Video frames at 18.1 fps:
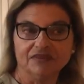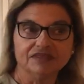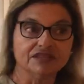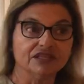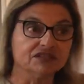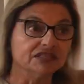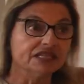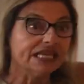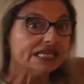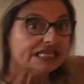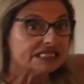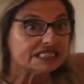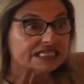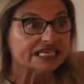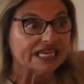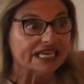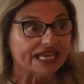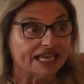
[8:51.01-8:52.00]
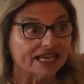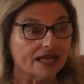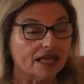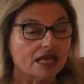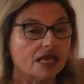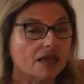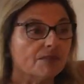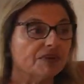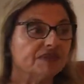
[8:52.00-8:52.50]
The land can't,
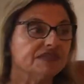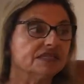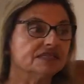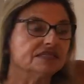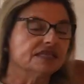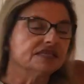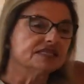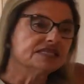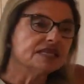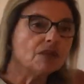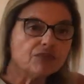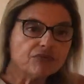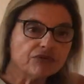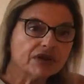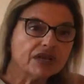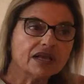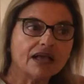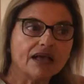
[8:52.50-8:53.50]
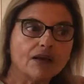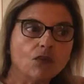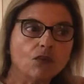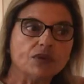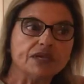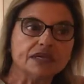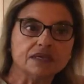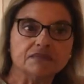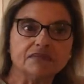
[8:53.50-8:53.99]
but there's a separate account
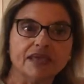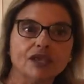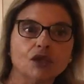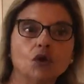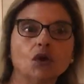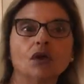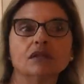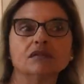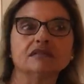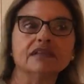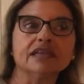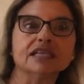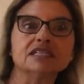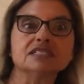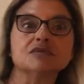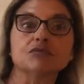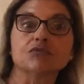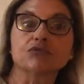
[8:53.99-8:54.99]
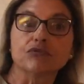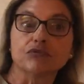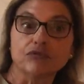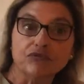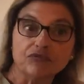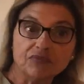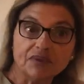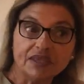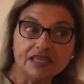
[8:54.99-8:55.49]
we can make called land
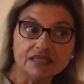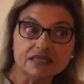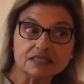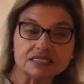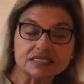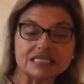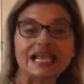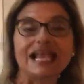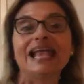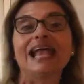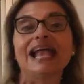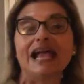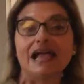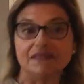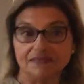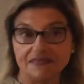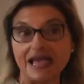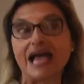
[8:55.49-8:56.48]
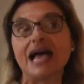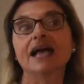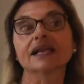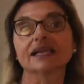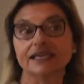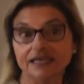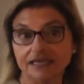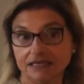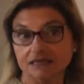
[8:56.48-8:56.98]
improvements, and that
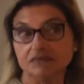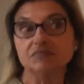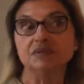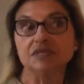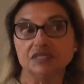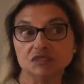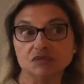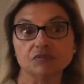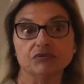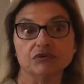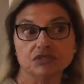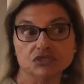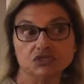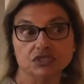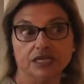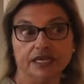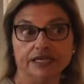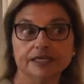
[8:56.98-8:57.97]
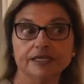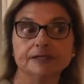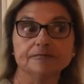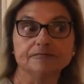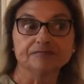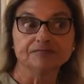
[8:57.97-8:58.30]
can be depreciated.